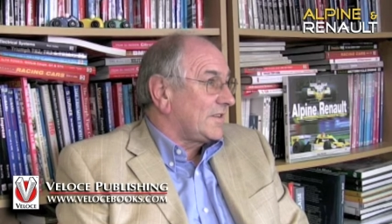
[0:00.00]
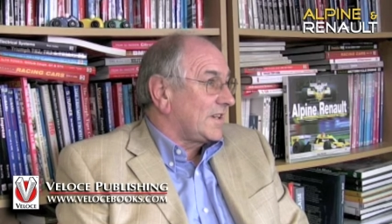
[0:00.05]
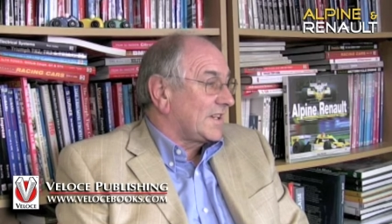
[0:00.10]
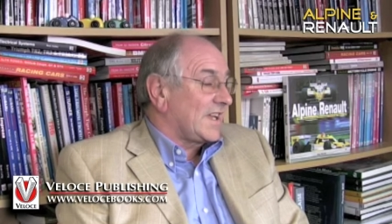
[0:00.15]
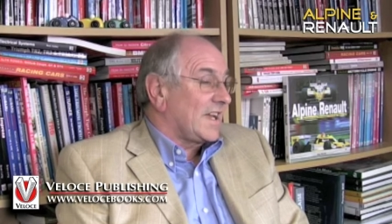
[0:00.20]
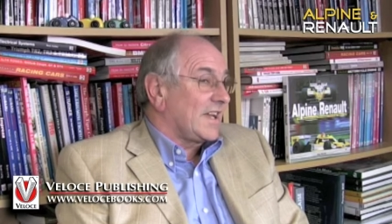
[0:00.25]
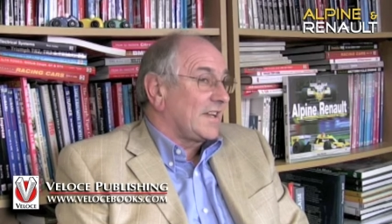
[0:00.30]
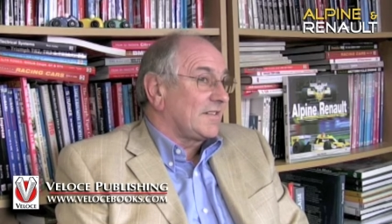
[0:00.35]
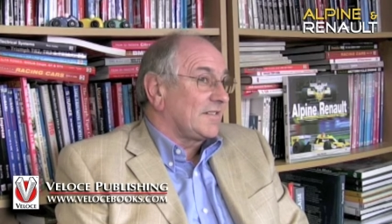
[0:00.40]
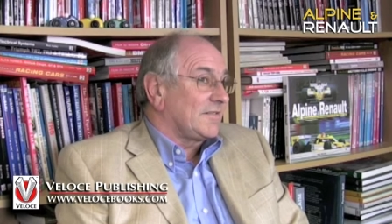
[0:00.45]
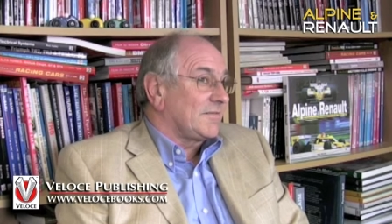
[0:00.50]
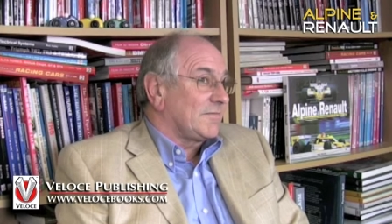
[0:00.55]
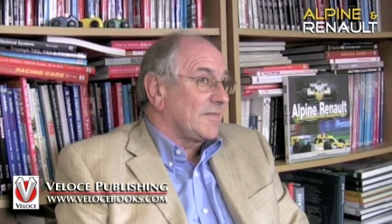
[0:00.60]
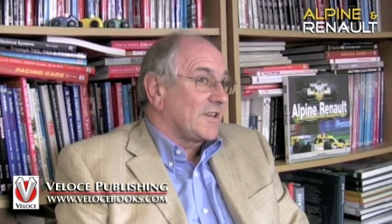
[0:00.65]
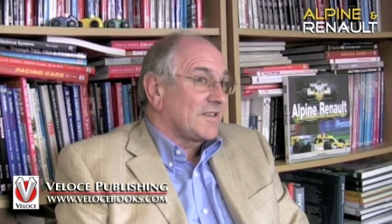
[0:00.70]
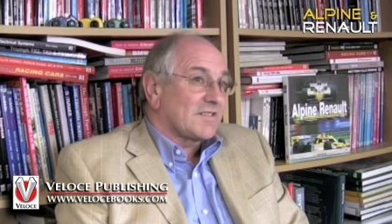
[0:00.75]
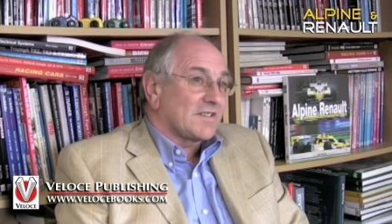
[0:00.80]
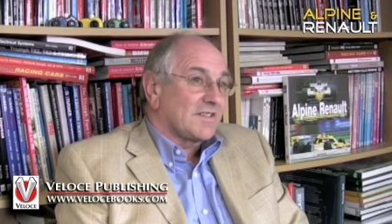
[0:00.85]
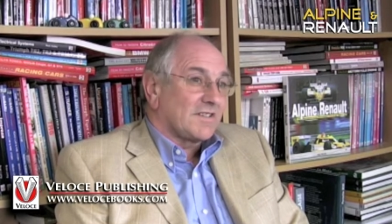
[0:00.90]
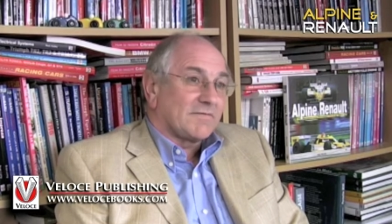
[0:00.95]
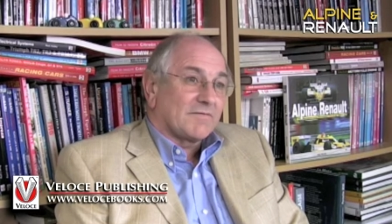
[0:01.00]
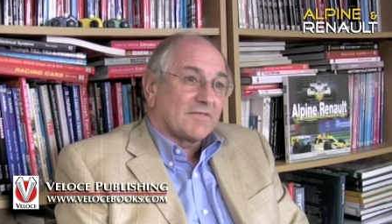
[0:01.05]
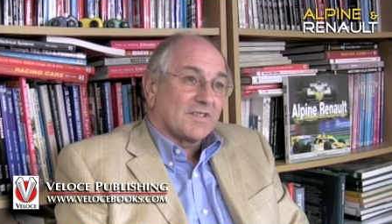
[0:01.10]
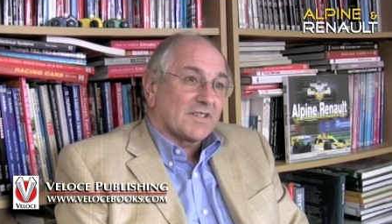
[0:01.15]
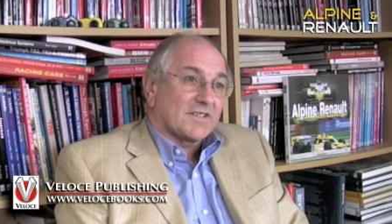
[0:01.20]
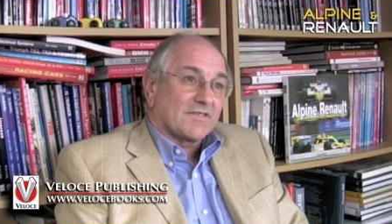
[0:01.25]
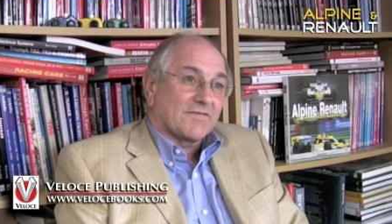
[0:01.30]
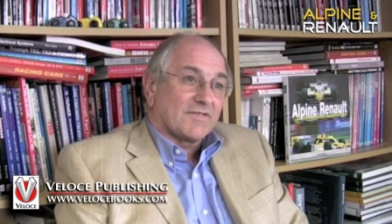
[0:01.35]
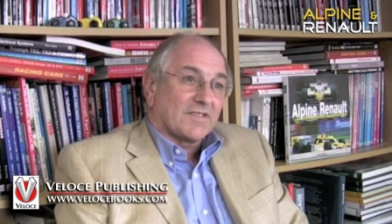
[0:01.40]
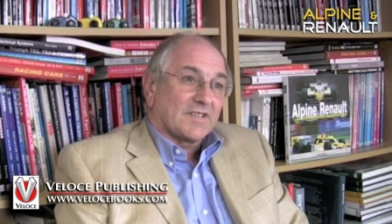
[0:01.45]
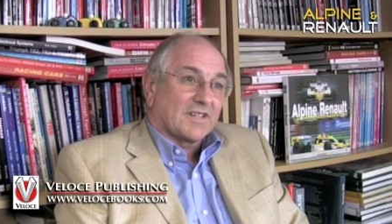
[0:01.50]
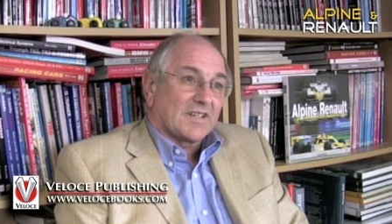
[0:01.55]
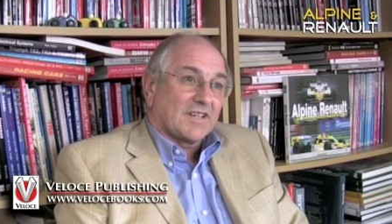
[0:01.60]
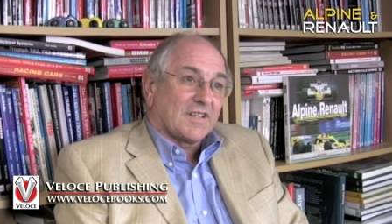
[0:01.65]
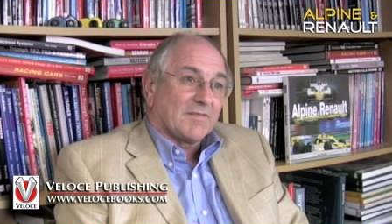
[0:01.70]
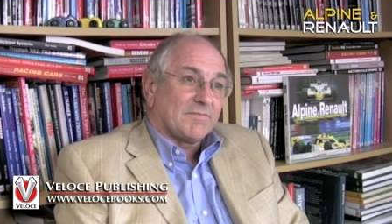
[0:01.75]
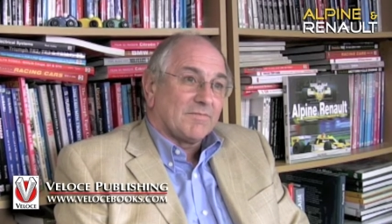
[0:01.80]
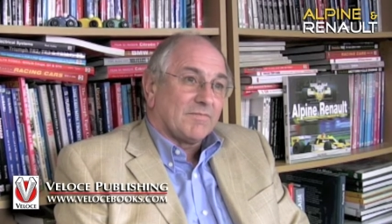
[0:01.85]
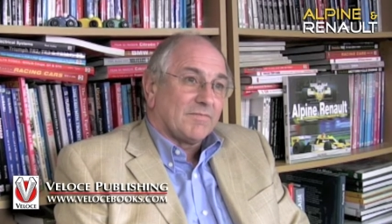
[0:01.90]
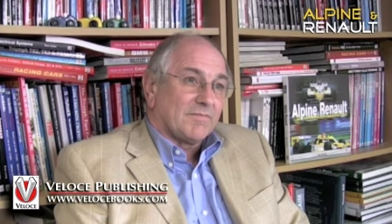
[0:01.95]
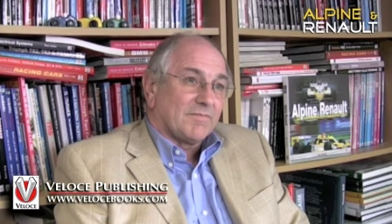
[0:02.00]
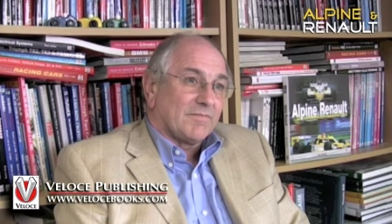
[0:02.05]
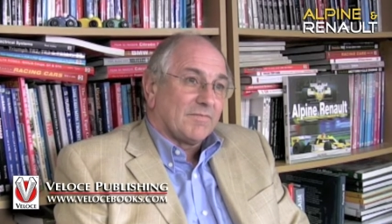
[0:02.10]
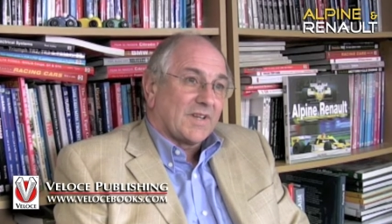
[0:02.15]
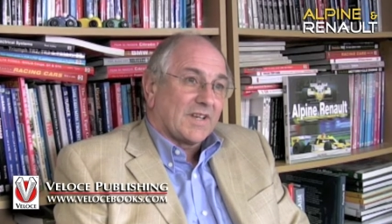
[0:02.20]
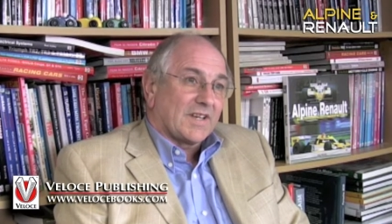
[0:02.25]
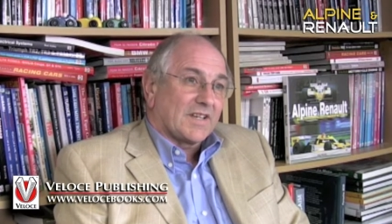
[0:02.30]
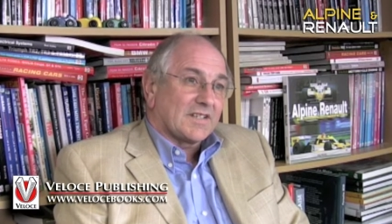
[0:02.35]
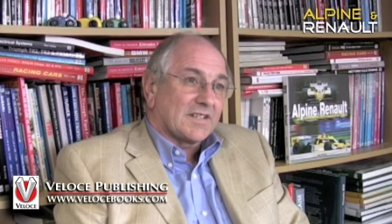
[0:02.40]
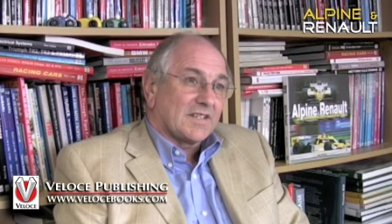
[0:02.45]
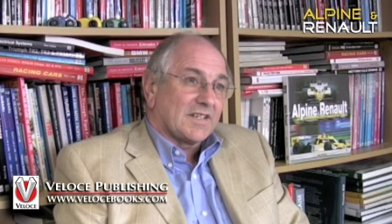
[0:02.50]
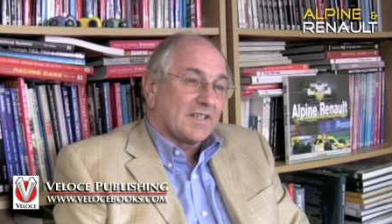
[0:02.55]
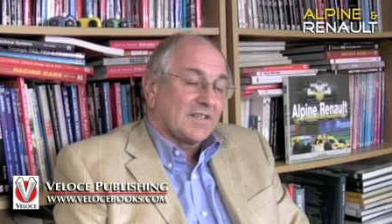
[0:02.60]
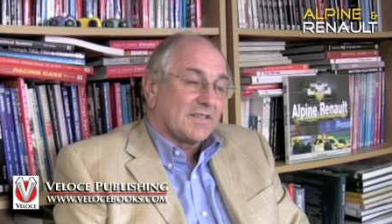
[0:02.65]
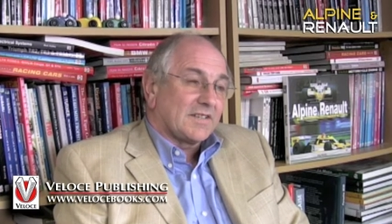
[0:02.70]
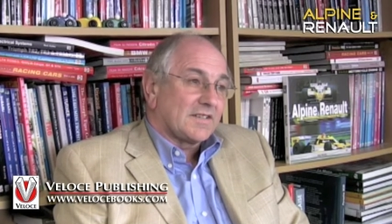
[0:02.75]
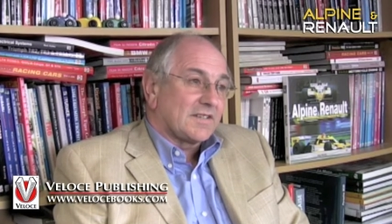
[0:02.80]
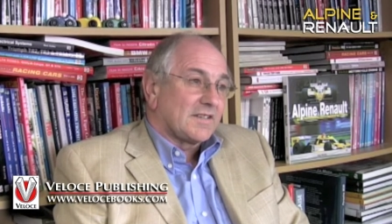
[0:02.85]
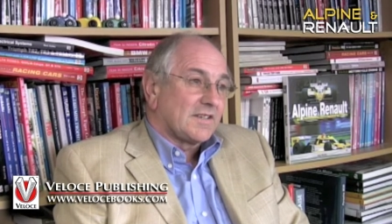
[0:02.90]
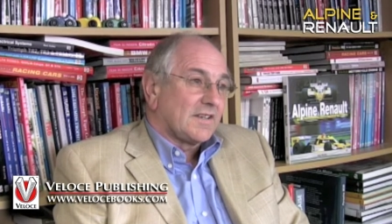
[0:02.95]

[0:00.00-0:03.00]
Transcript: Again, mostly just for the club magazines.